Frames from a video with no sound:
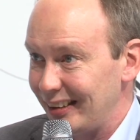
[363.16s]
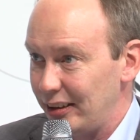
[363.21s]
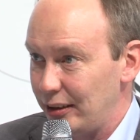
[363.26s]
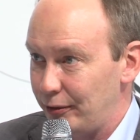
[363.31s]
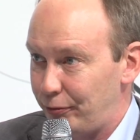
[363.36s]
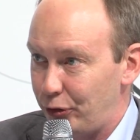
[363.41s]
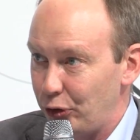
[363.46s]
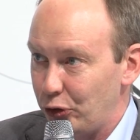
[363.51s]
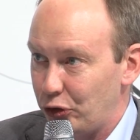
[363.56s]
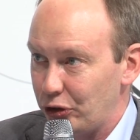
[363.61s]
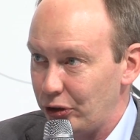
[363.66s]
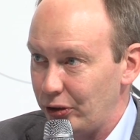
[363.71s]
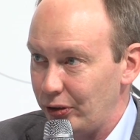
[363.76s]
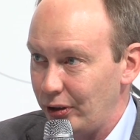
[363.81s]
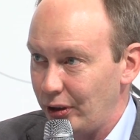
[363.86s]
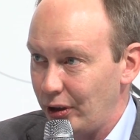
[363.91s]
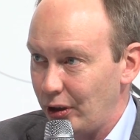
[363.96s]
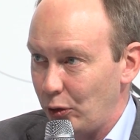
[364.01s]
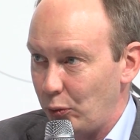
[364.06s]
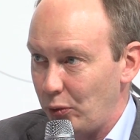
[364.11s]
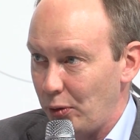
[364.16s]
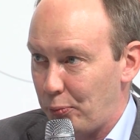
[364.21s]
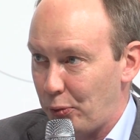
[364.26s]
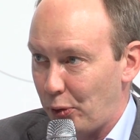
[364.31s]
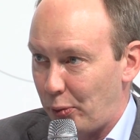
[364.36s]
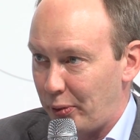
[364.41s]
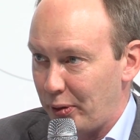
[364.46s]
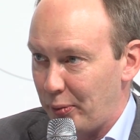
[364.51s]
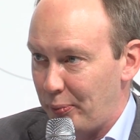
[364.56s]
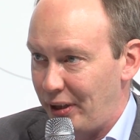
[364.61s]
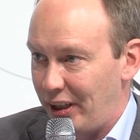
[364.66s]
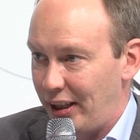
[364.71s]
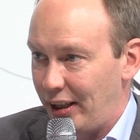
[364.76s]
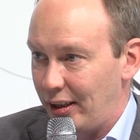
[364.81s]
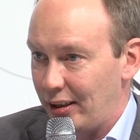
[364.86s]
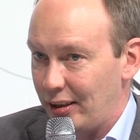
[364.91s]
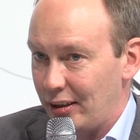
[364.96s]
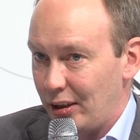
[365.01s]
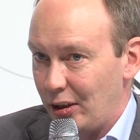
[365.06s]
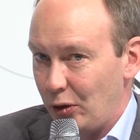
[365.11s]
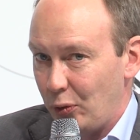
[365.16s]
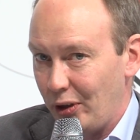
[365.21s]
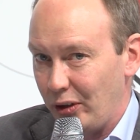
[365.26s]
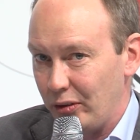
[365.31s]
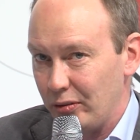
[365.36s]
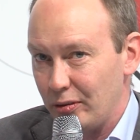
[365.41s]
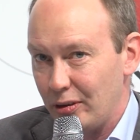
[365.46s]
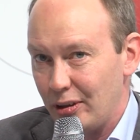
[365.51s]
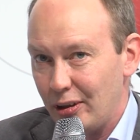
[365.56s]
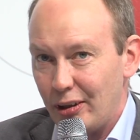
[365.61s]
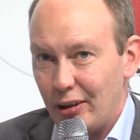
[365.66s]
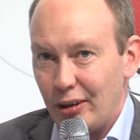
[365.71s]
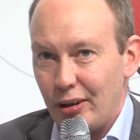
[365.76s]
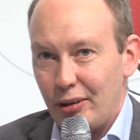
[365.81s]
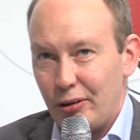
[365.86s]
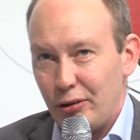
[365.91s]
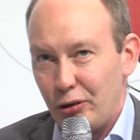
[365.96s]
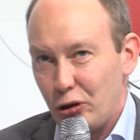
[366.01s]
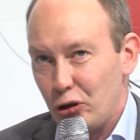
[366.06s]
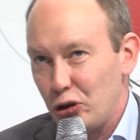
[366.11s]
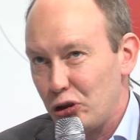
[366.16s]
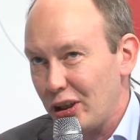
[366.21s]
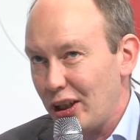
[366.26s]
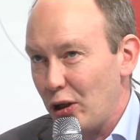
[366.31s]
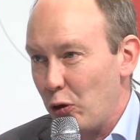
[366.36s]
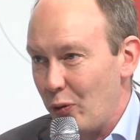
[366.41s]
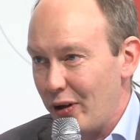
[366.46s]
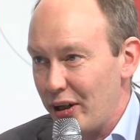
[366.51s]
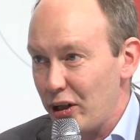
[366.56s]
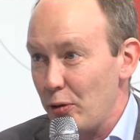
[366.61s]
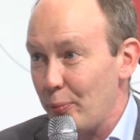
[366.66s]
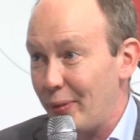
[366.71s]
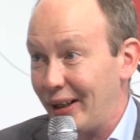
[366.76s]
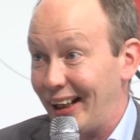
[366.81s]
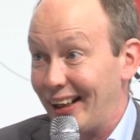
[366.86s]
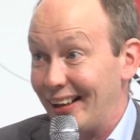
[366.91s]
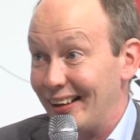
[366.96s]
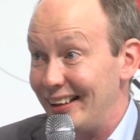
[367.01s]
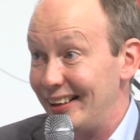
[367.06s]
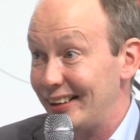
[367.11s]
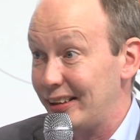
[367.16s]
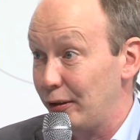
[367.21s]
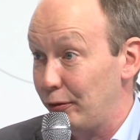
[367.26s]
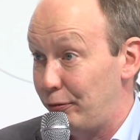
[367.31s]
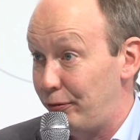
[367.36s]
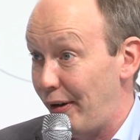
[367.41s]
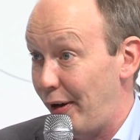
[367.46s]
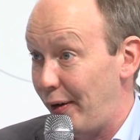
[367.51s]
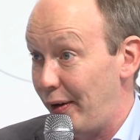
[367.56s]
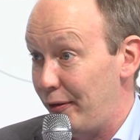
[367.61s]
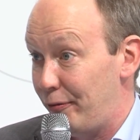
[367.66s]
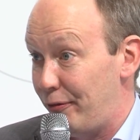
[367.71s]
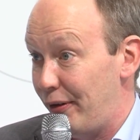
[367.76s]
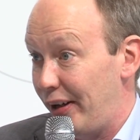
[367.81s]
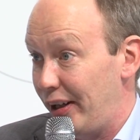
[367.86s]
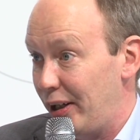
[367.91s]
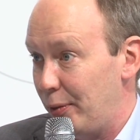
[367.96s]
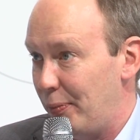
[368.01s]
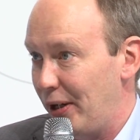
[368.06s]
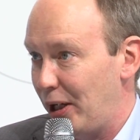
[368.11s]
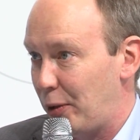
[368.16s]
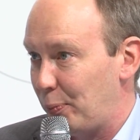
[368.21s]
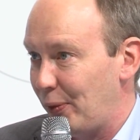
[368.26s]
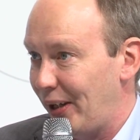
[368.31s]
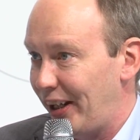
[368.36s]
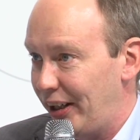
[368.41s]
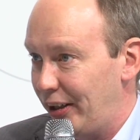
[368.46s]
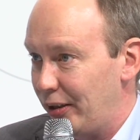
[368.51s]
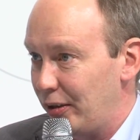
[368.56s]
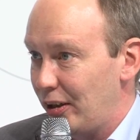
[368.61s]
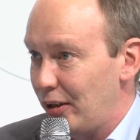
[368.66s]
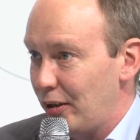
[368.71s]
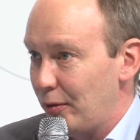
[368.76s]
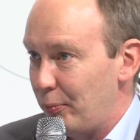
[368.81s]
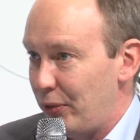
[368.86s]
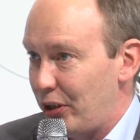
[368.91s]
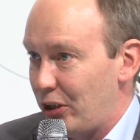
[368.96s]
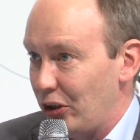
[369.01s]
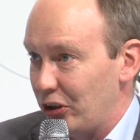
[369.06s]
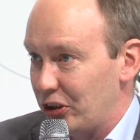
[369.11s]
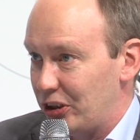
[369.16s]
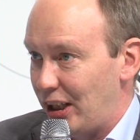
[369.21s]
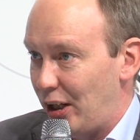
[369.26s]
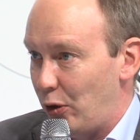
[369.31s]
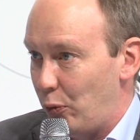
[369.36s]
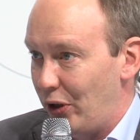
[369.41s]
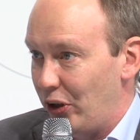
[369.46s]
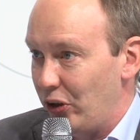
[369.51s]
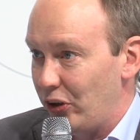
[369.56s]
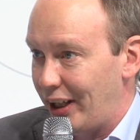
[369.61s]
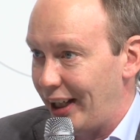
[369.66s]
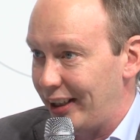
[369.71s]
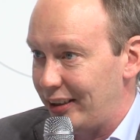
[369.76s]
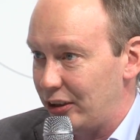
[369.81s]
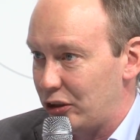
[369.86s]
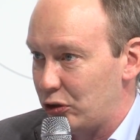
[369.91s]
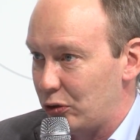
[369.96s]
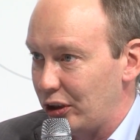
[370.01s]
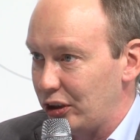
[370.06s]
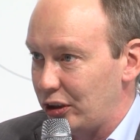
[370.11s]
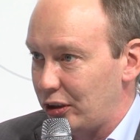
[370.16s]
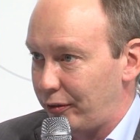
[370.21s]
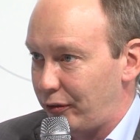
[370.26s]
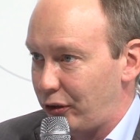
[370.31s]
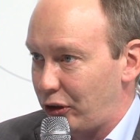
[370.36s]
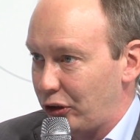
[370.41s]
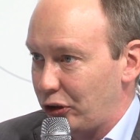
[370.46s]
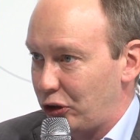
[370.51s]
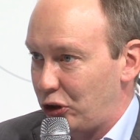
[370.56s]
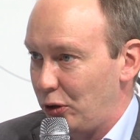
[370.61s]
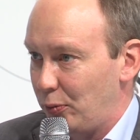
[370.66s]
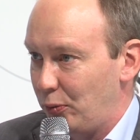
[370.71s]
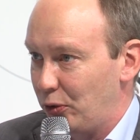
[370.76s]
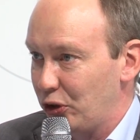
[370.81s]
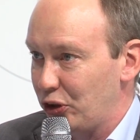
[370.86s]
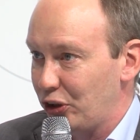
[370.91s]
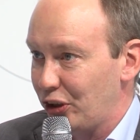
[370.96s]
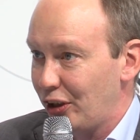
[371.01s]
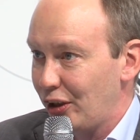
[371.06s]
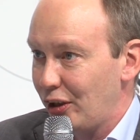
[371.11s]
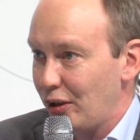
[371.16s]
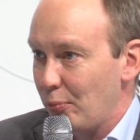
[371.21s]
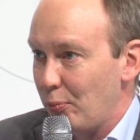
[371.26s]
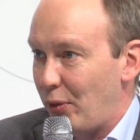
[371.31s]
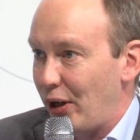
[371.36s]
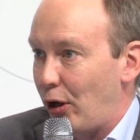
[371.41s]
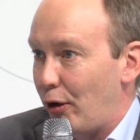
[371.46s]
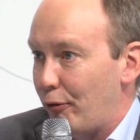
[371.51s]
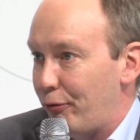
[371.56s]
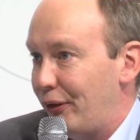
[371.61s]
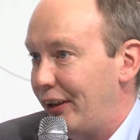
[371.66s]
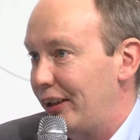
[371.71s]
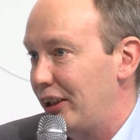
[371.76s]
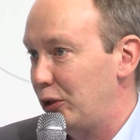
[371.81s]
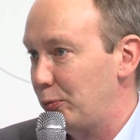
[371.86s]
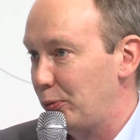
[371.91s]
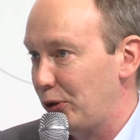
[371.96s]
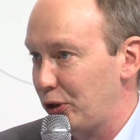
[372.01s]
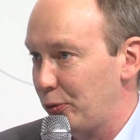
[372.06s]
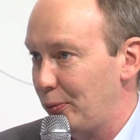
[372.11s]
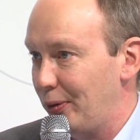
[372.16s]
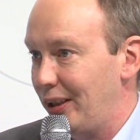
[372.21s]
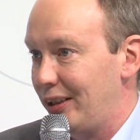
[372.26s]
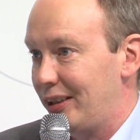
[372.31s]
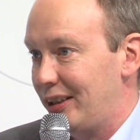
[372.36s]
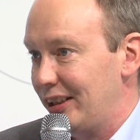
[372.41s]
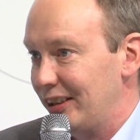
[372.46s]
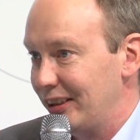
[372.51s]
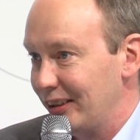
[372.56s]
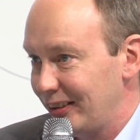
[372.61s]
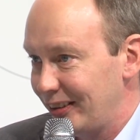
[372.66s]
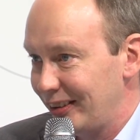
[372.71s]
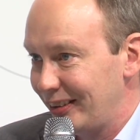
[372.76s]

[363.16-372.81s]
in the future will probably be, well, you could say a winner, but at least a very, very big player, because they will get the trust of the consumers by offering these possibilities.